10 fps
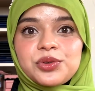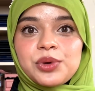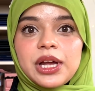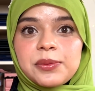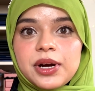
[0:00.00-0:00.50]

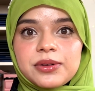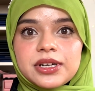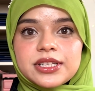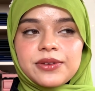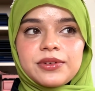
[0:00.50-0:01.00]
12
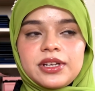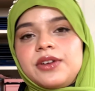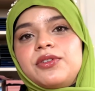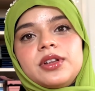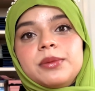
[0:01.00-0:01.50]
hours every day
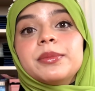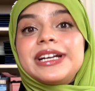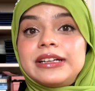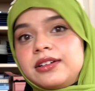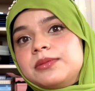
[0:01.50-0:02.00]
for the
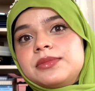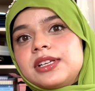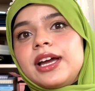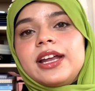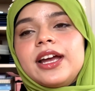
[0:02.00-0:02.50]
midterms,
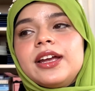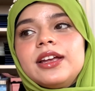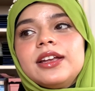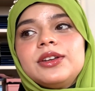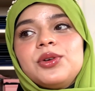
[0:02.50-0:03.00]
and
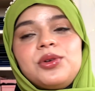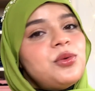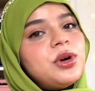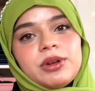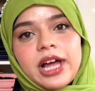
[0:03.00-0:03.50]
I don't know
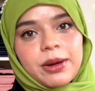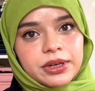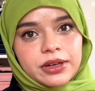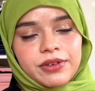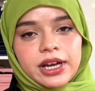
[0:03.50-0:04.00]
what will happen
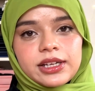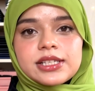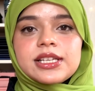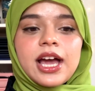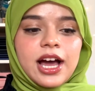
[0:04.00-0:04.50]
in
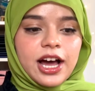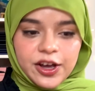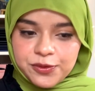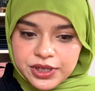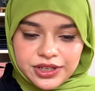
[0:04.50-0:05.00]
finals. I
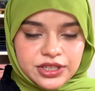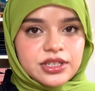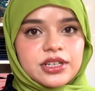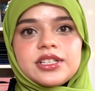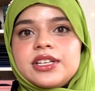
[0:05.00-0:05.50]
have my
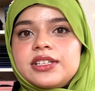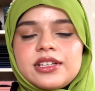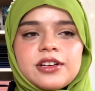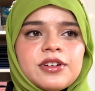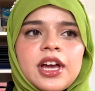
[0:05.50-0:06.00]
research and
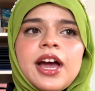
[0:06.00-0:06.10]
stuff.